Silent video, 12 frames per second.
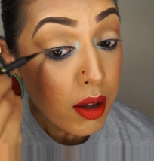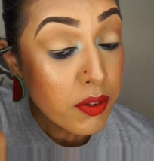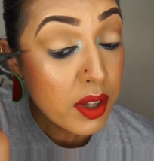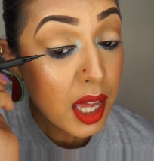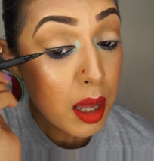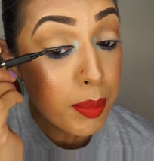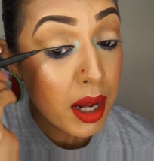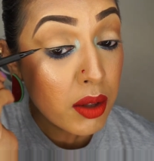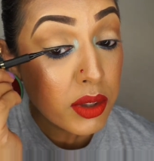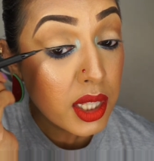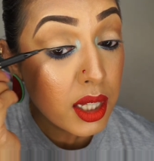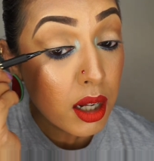Forget
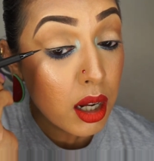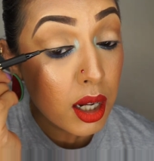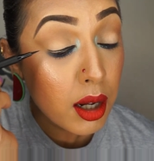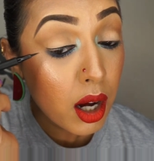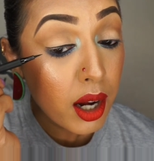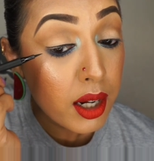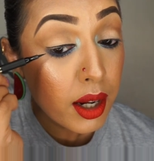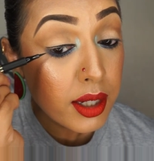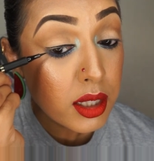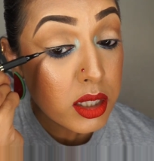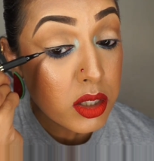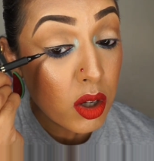about the
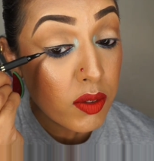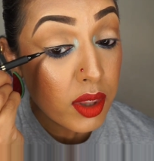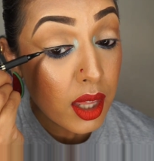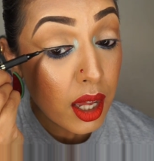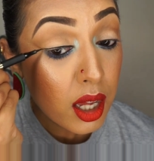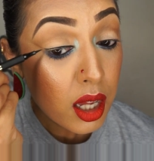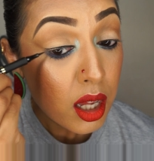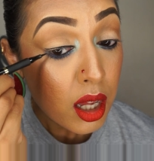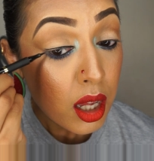eyeliner that's over there.